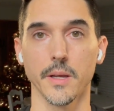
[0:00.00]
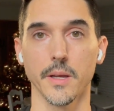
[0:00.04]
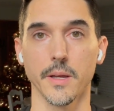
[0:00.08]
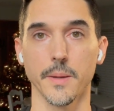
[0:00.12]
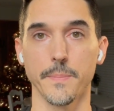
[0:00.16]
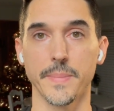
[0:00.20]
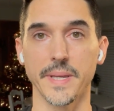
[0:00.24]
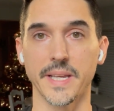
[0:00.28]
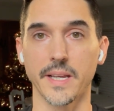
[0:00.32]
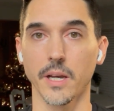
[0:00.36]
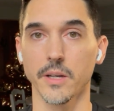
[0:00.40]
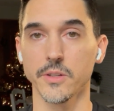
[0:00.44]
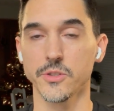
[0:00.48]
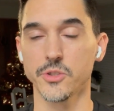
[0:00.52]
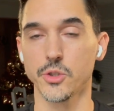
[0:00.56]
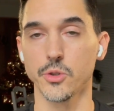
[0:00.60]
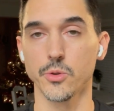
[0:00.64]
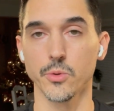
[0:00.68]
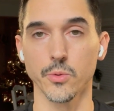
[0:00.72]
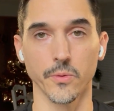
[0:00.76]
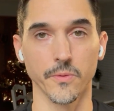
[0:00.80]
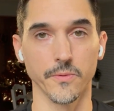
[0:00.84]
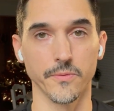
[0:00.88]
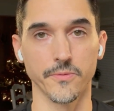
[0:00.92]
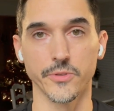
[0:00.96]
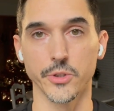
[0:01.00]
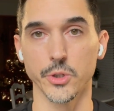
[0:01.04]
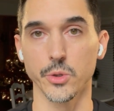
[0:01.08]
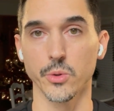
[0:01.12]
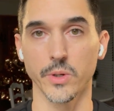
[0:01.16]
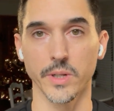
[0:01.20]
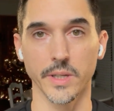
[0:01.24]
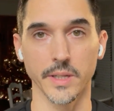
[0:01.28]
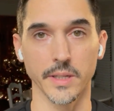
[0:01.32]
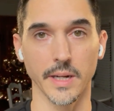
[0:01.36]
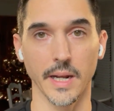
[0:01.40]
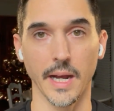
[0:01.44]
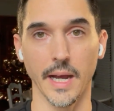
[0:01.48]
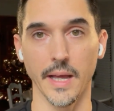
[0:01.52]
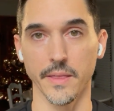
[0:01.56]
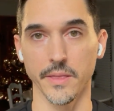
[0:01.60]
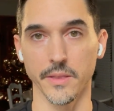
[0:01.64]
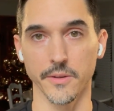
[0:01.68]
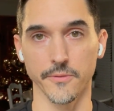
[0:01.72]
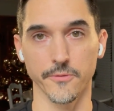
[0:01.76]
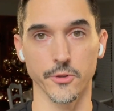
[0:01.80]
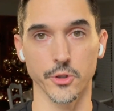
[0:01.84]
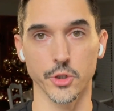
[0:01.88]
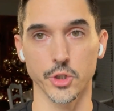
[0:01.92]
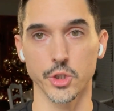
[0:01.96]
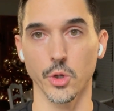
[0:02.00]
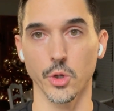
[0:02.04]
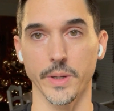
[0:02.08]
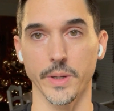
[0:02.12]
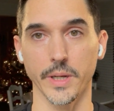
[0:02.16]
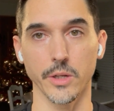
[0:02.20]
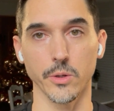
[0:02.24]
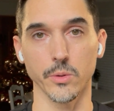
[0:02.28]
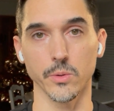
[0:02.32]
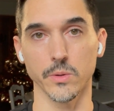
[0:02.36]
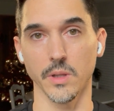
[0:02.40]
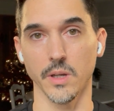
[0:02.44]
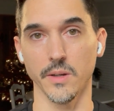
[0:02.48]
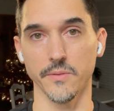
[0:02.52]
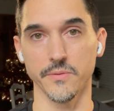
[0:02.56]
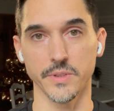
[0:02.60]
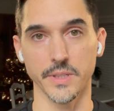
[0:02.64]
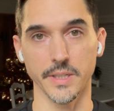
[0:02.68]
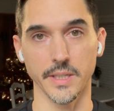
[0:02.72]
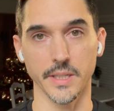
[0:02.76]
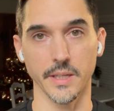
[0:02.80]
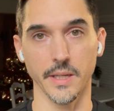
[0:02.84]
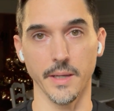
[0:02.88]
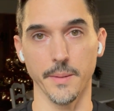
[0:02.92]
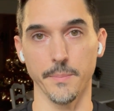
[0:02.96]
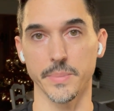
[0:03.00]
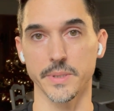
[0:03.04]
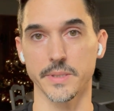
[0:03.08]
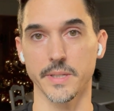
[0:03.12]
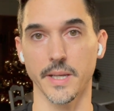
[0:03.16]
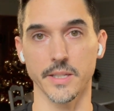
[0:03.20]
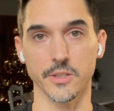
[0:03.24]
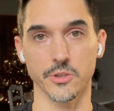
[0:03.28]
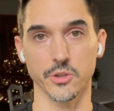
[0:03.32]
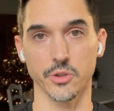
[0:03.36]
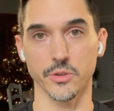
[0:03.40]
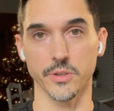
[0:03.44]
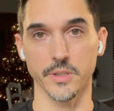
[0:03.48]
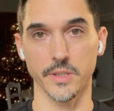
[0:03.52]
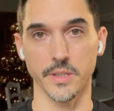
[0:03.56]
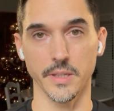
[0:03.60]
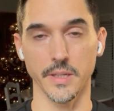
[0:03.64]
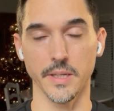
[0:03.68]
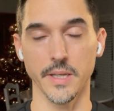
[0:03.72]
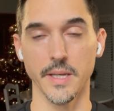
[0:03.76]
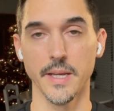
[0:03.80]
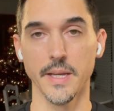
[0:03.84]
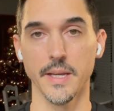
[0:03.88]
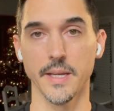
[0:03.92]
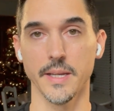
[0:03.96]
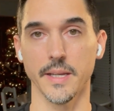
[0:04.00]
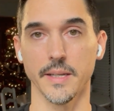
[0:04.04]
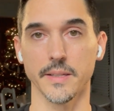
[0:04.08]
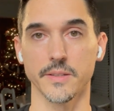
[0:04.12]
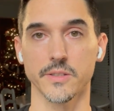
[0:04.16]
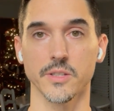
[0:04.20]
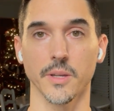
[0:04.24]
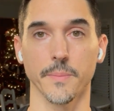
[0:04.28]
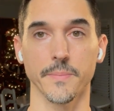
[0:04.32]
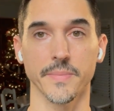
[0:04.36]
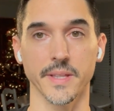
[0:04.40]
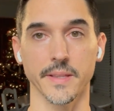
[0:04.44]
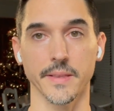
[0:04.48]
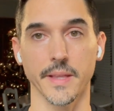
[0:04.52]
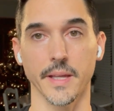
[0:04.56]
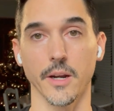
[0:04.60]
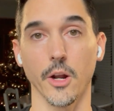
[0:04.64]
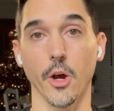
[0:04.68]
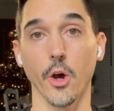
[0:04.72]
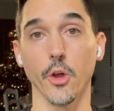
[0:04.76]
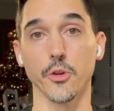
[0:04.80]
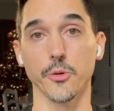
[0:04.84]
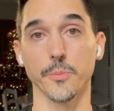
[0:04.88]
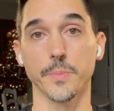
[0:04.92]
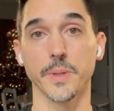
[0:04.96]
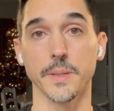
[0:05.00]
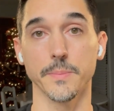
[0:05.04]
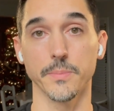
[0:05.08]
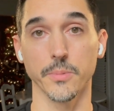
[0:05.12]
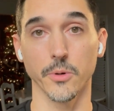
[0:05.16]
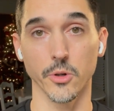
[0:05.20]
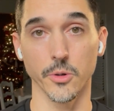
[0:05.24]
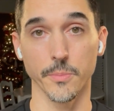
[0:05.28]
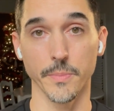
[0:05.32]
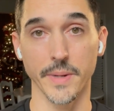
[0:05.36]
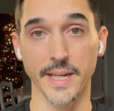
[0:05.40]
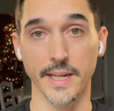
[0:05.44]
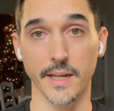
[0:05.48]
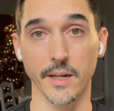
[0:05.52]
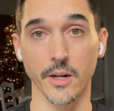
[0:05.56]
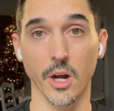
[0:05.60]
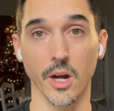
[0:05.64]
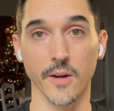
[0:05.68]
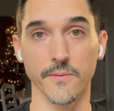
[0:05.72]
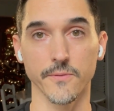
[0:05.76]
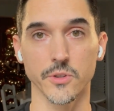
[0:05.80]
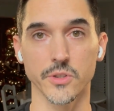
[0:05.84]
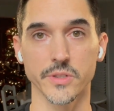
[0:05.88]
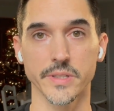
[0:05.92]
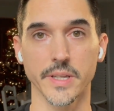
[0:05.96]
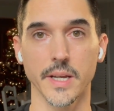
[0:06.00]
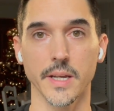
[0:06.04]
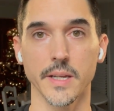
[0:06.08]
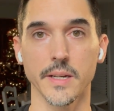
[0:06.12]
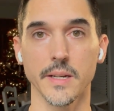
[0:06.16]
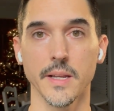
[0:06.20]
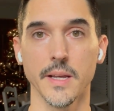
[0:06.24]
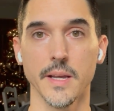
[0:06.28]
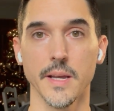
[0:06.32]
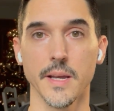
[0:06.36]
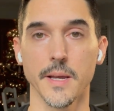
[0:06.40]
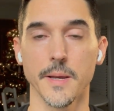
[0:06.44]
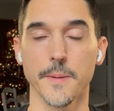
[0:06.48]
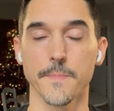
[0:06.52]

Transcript: because you viewed it on the first and you loved it and potentially it's something that other people are making offers on,